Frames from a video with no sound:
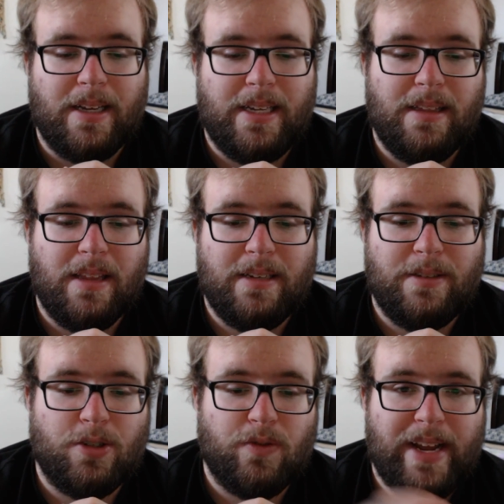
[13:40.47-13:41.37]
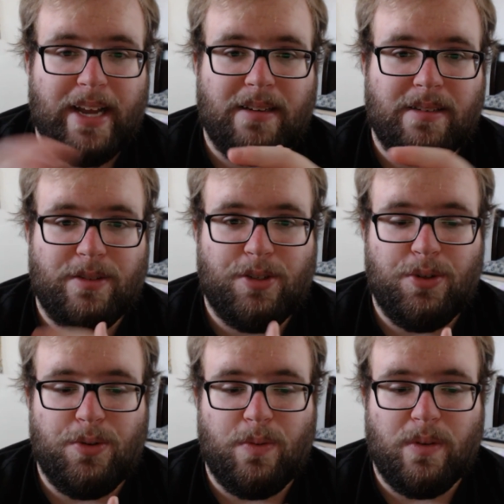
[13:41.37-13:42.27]
he led Strand
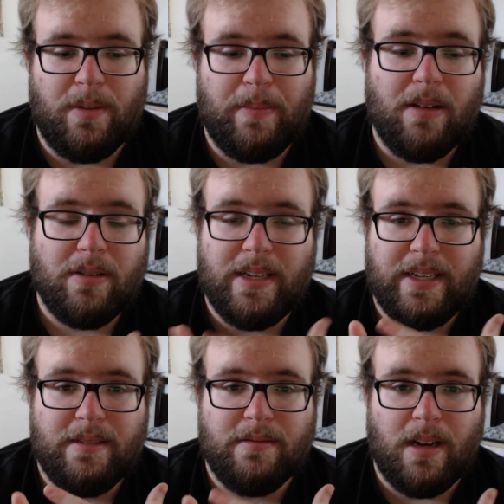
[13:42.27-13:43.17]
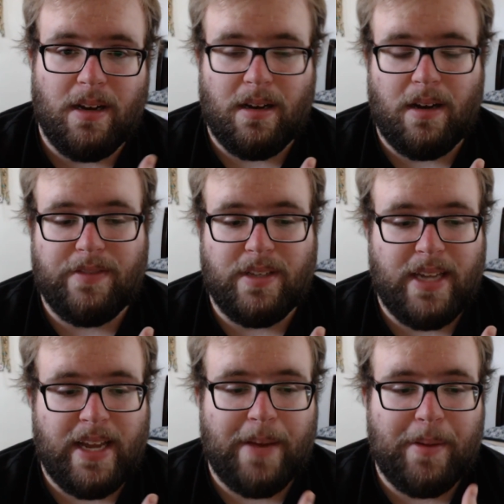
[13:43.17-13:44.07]
to the balcony of the
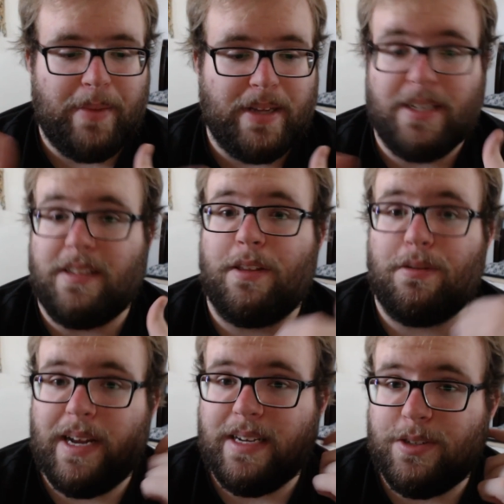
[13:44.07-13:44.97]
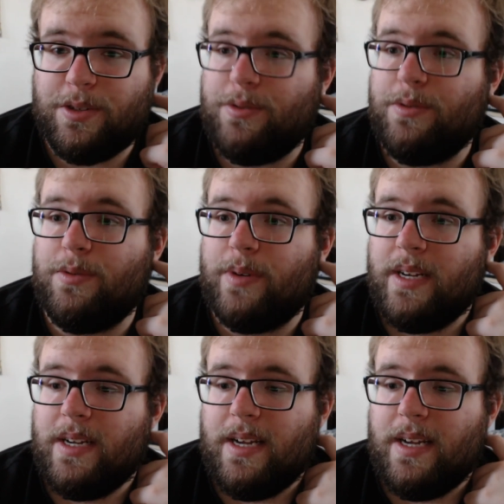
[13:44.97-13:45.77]
dam and basically threatened to